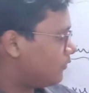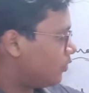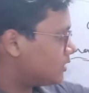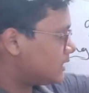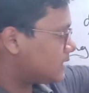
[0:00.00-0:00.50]

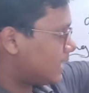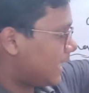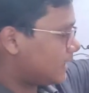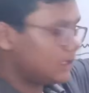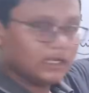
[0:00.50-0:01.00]
forces are
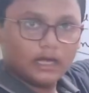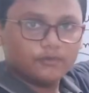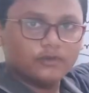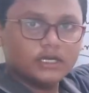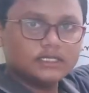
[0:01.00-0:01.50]
acting
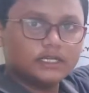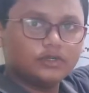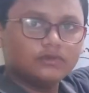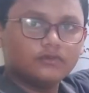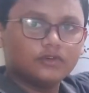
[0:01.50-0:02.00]
upwards and two